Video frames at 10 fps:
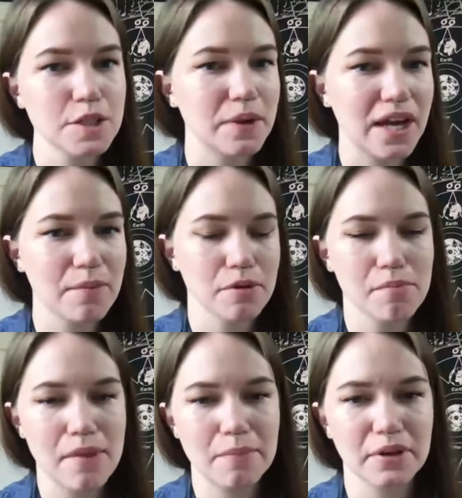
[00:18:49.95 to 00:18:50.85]
but I'm
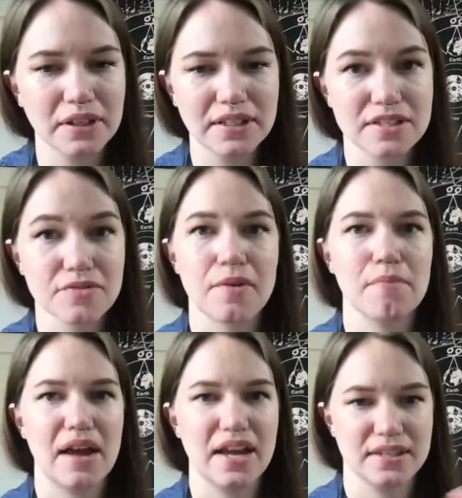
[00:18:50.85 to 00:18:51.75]
remembering this from
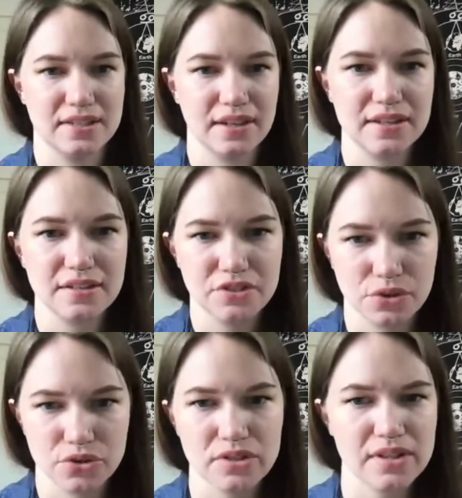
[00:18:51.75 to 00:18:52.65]
my studies of
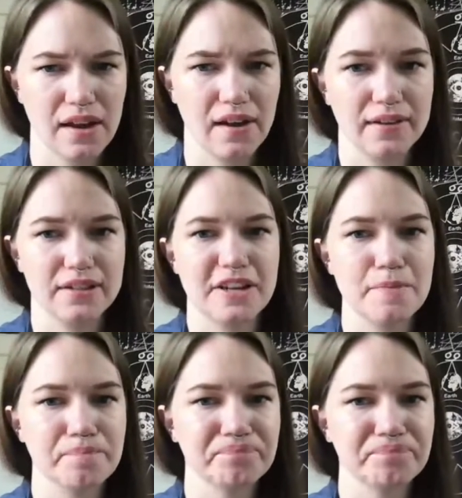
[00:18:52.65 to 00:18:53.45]
social psychology,